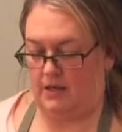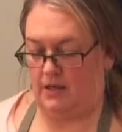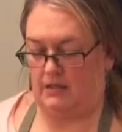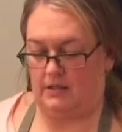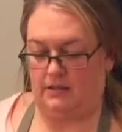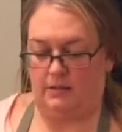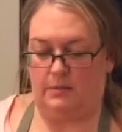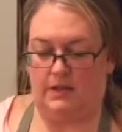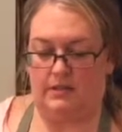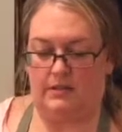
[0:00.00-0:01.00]
and slip
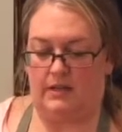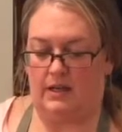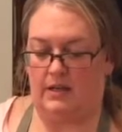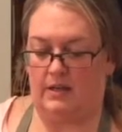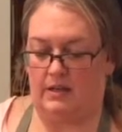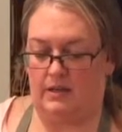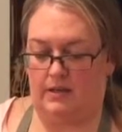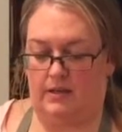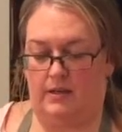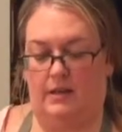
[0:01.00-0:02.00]
it inside,
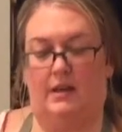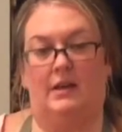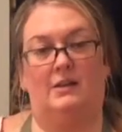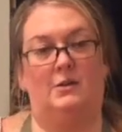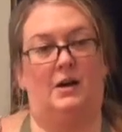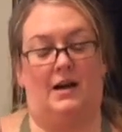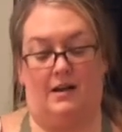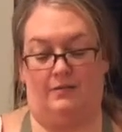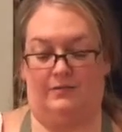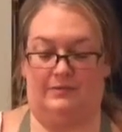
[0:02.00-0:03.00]
and you
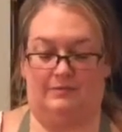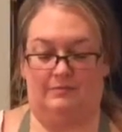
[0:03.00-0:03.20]
have,